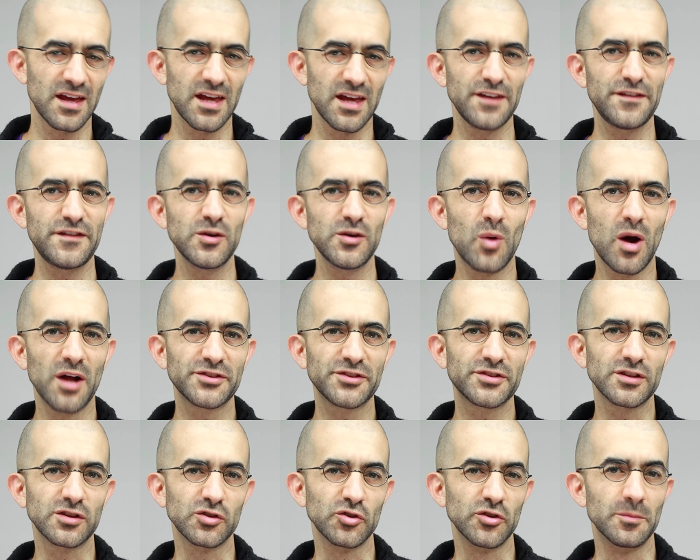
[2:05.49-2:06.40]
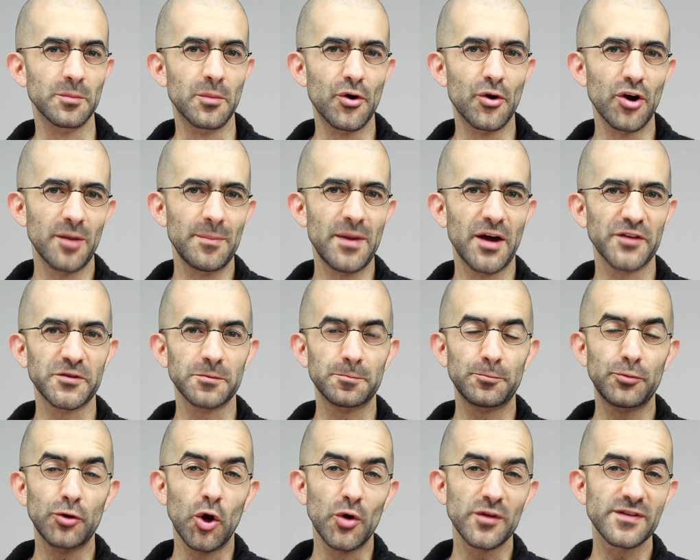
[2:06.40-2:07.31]
if you want to learn more about the
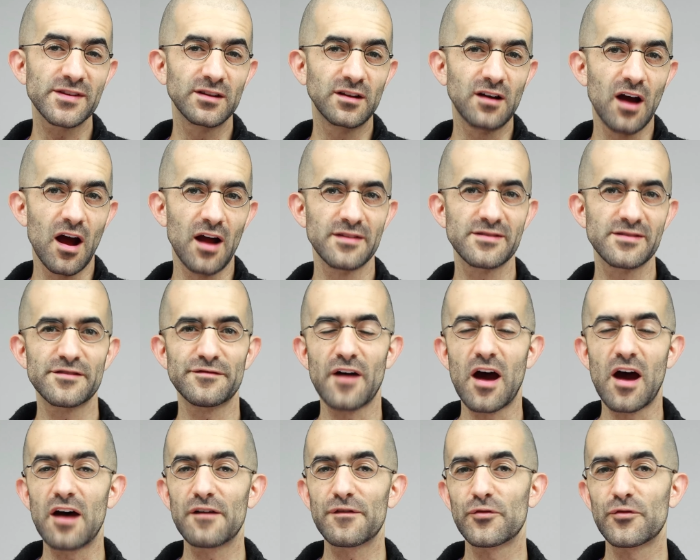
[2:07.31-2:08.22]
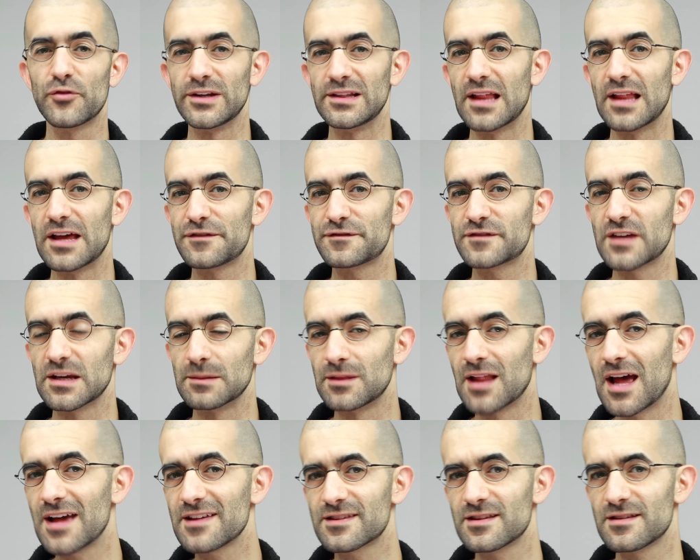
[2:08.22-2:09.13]
pros and cons of offering lifetime
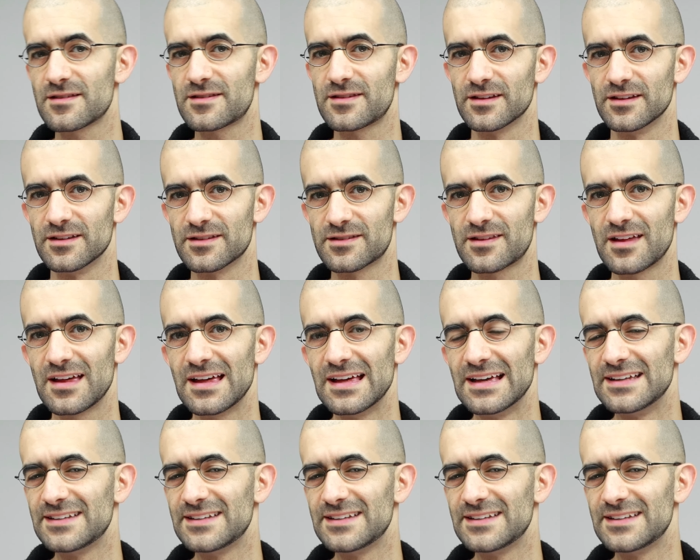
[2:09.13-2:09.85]
licenses,